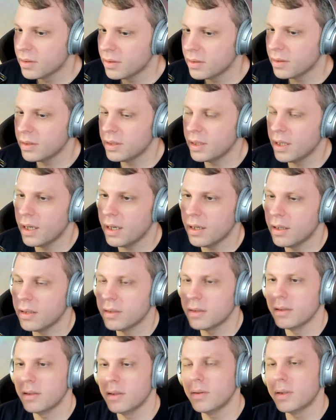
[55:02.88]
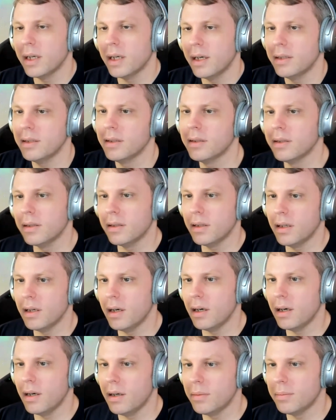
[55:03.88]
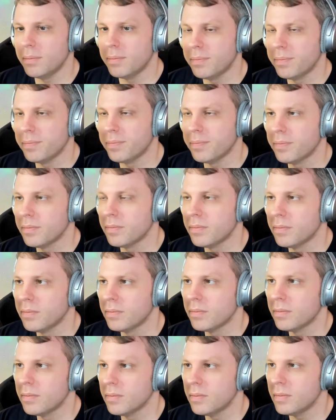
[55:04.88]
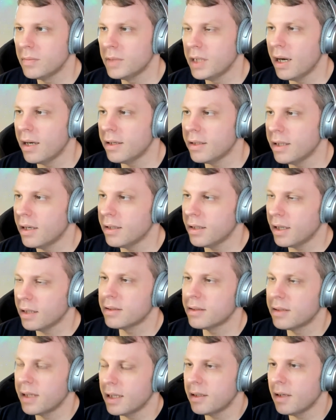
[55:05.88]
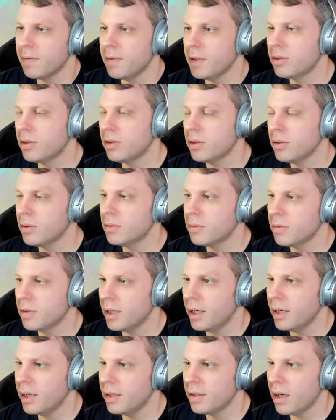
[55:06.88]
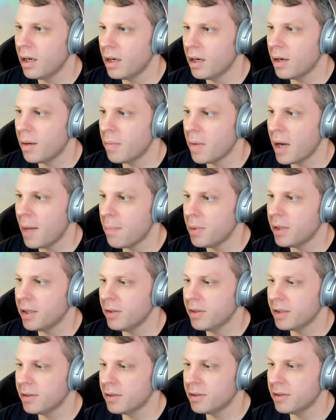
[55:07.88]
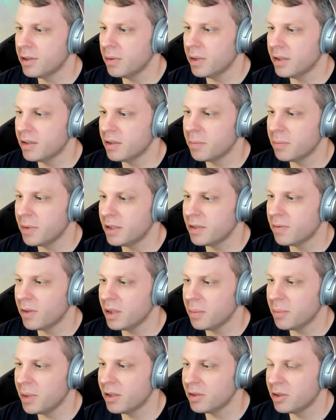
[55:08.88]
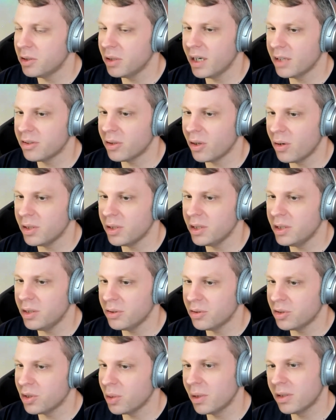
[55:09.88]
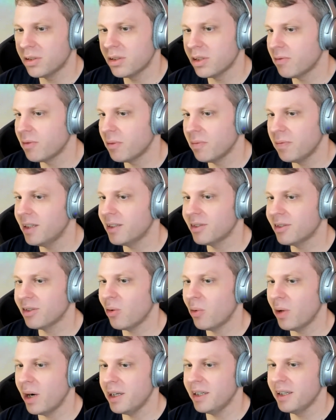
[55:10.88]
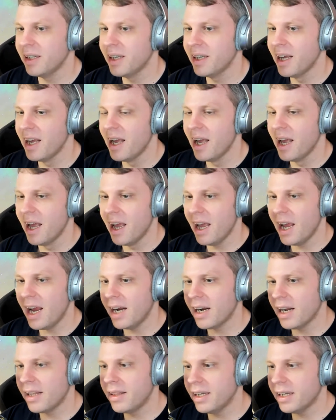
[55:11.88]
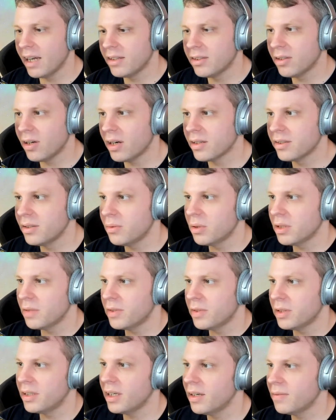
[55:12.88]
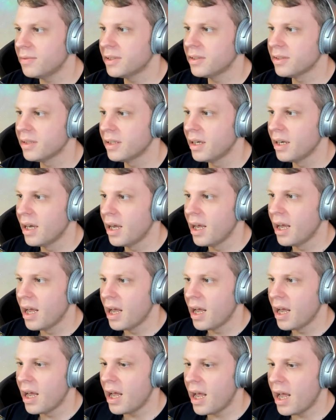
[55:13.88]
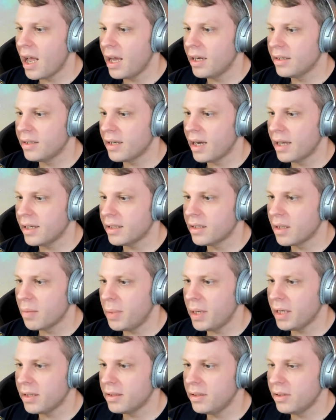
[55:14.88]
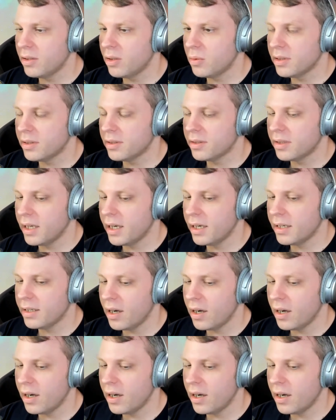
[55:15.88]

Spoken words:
Yeah. Okay. Um, yeah, that's definitely true, and I'm happy to hear this too. And it's funny because you guys are already using so much stuff from Phoenix already, and I think I talked to one of your devs, and I think the big deal was that